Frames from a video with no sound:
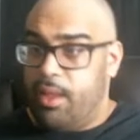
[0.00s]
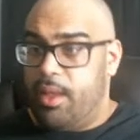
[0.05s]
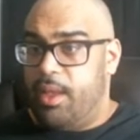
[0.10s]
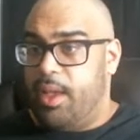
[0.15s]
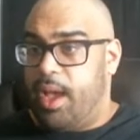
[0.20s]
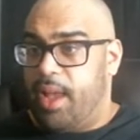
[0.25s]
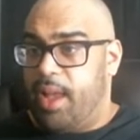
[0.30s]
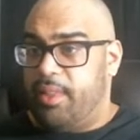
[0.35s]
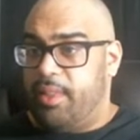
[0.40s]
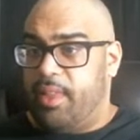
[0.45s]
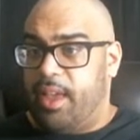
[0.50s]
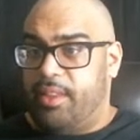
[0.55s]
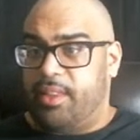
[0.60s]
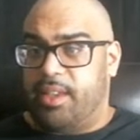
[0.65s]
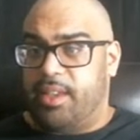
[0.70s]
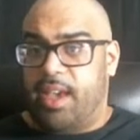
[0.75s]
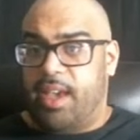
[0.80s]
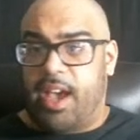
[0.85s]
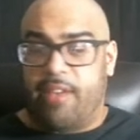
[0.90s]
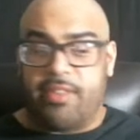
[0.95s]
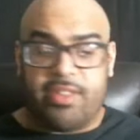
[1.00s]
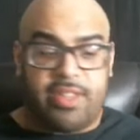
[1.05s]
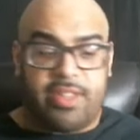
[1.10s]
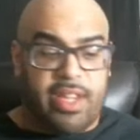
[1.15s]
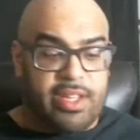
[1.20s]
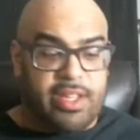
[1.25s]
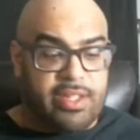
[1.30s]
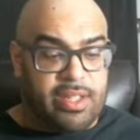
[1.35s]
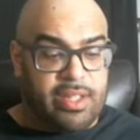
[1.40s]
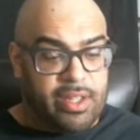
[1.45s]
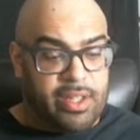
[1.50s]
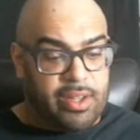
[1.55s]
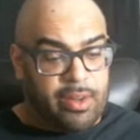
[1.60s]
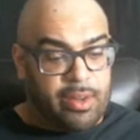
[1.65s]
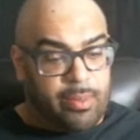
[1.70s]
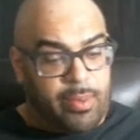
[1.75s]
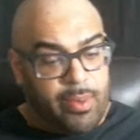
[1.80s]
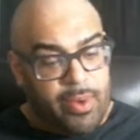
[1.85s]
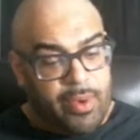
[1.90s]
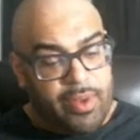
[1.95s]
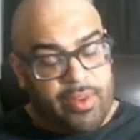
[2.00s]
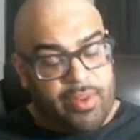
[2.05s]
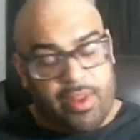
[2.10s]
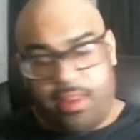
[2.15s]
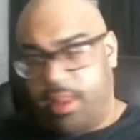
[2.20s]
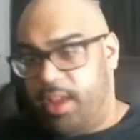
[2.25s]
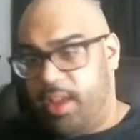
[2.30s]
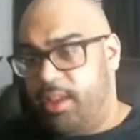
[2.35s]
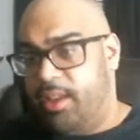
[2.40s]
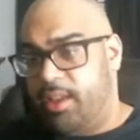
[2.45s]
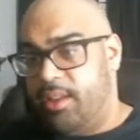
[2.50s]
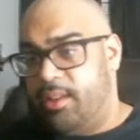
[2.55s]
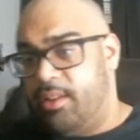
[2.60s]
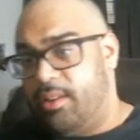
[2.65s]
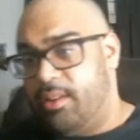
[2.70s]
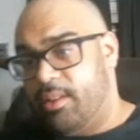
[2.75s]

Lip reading: I like the conversation in here, boys. I like it.